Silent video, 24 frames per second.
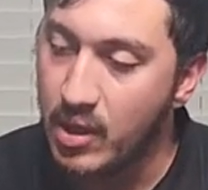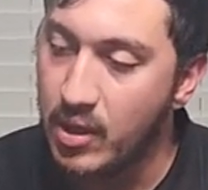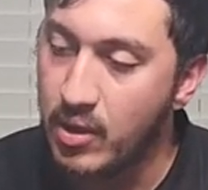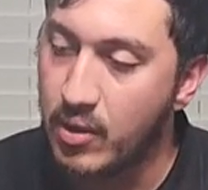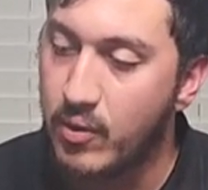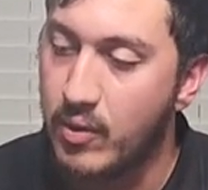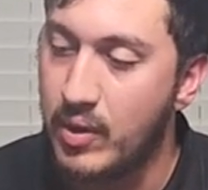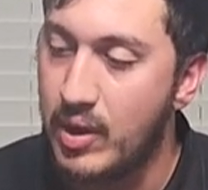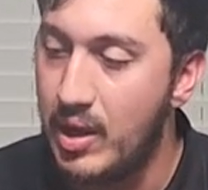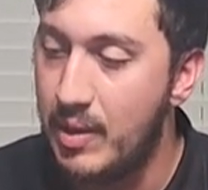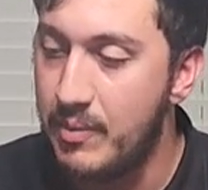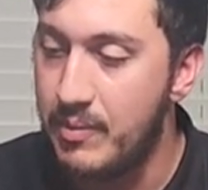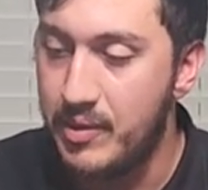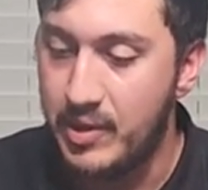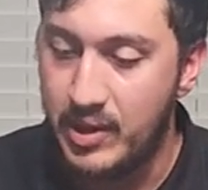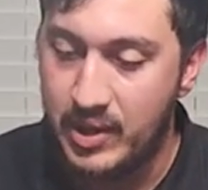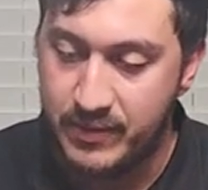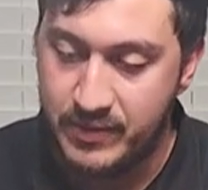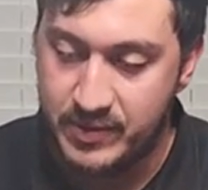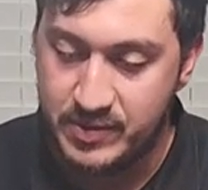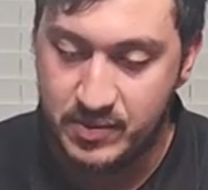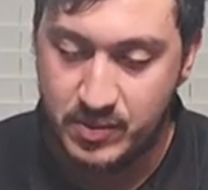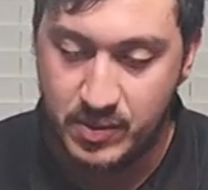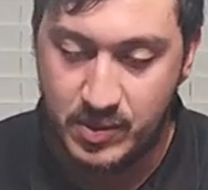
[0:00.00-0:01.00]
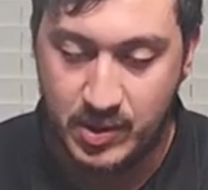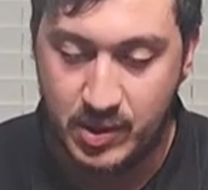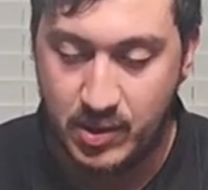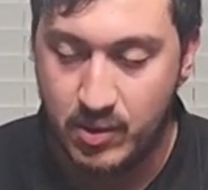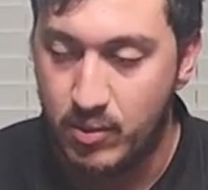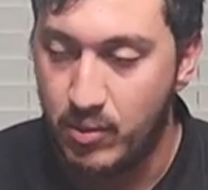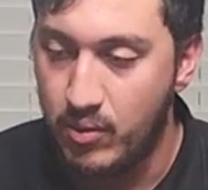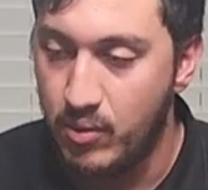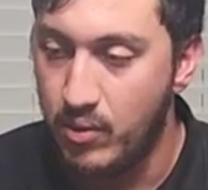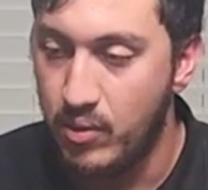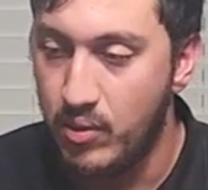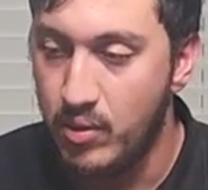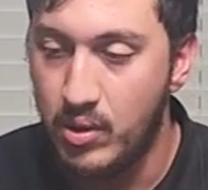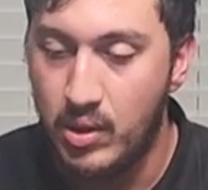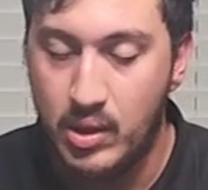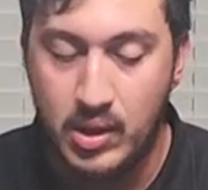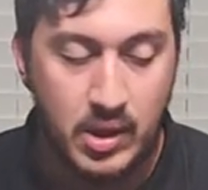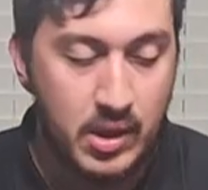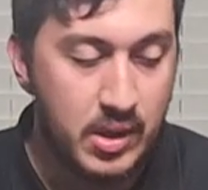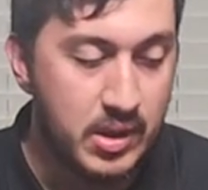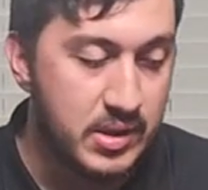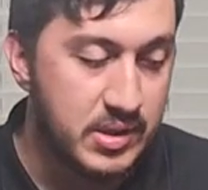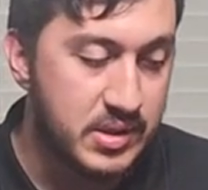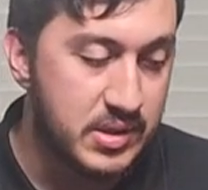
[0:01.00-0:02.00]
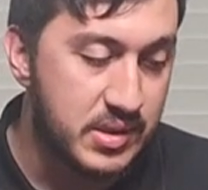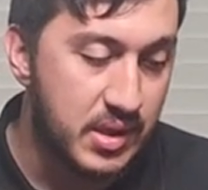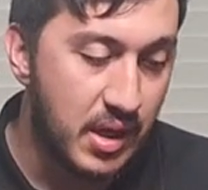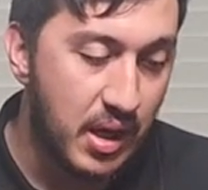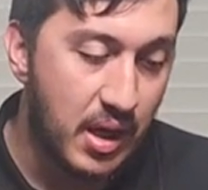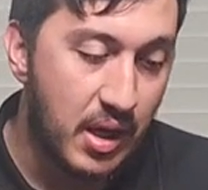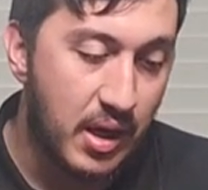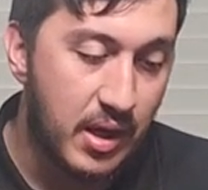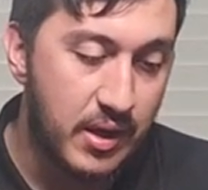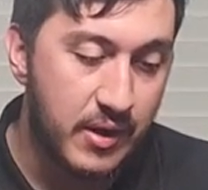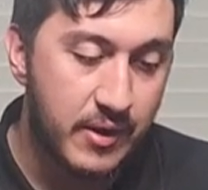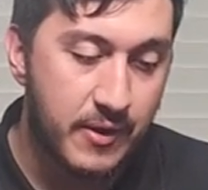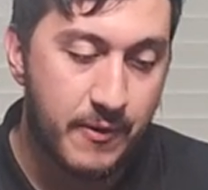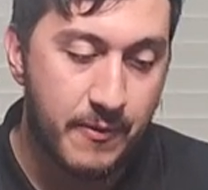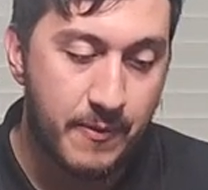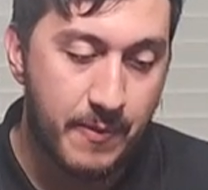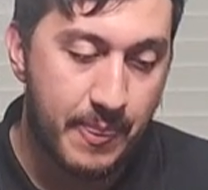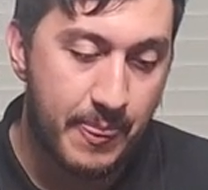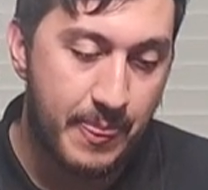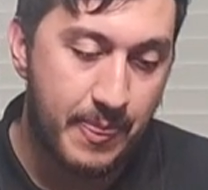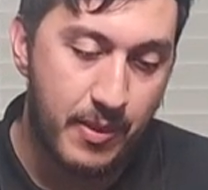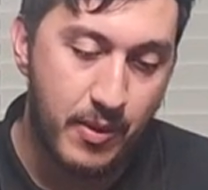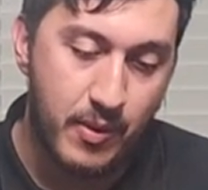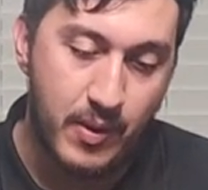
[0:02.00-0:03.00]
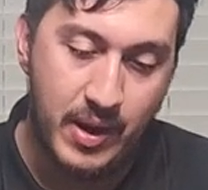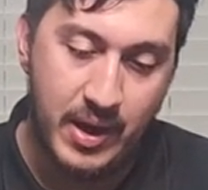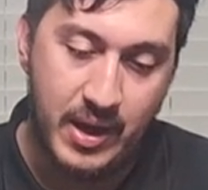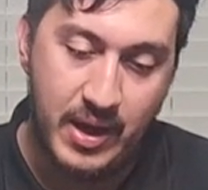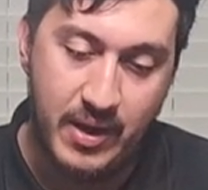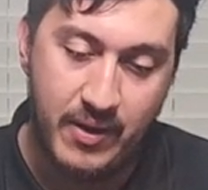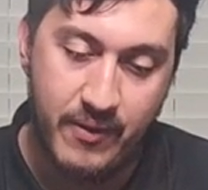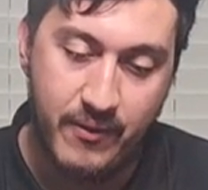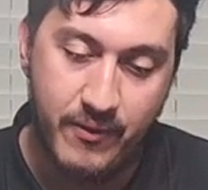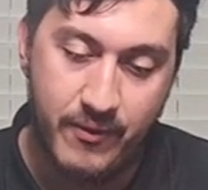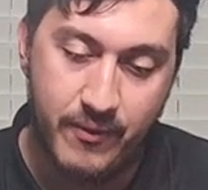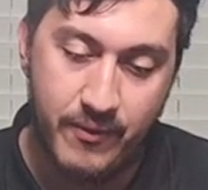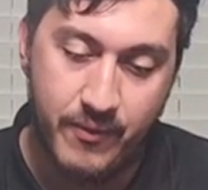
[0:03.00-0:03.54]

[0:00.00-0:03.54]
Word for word: grip. You have this really cool stock. You have